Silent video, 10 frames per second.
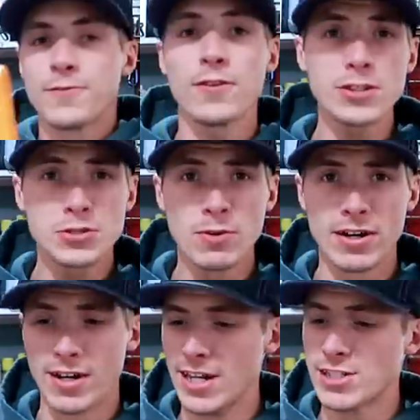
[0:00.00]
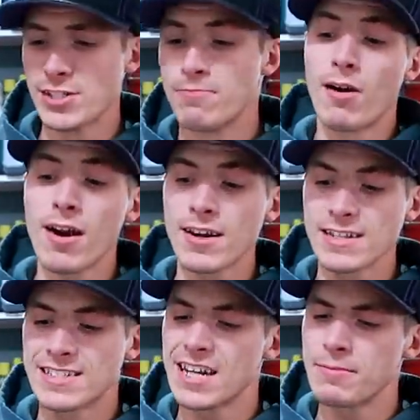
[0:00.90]
First winner is
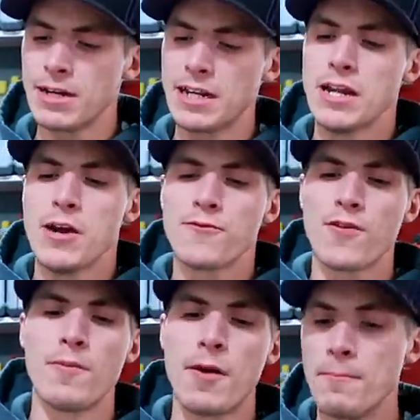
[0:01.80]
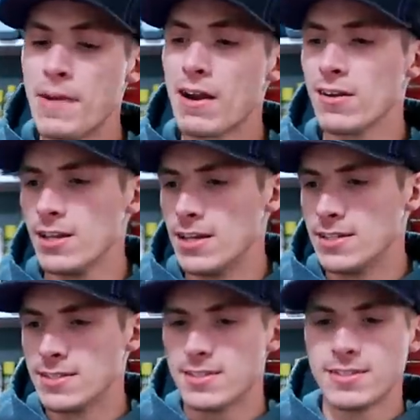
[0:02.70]
Mark Zigman from Maryland.
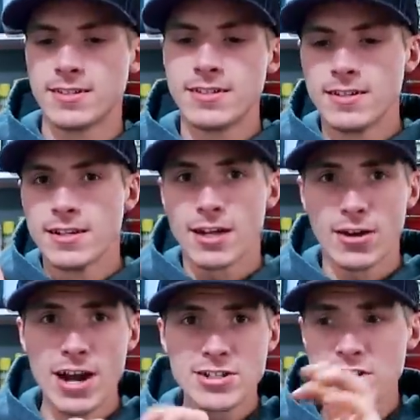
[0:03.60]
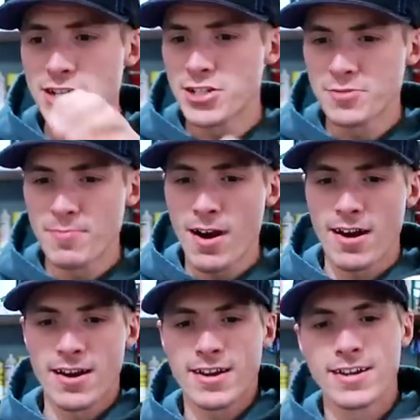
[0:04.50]
Congratulations,
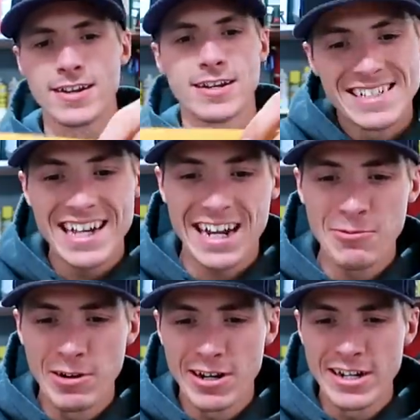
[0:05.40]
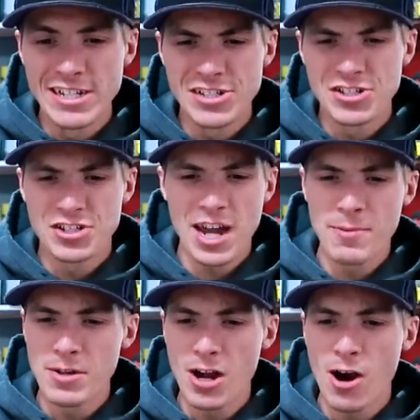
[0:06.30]
Mark. Second winner is
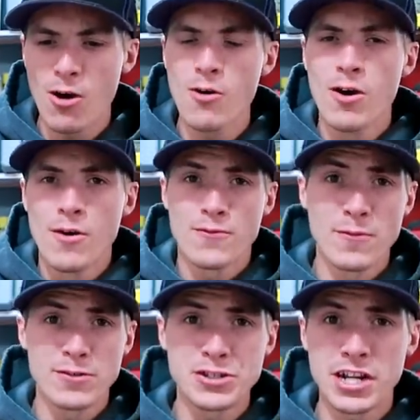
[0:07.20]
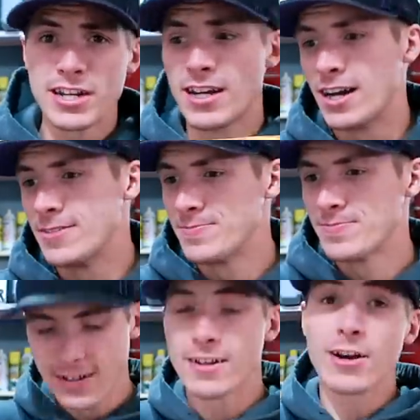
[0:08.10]
JBO from Virginia.
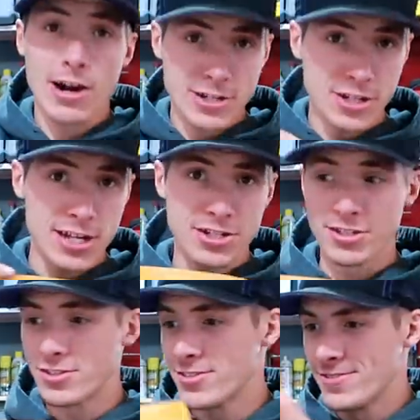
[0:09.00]
Congratulations.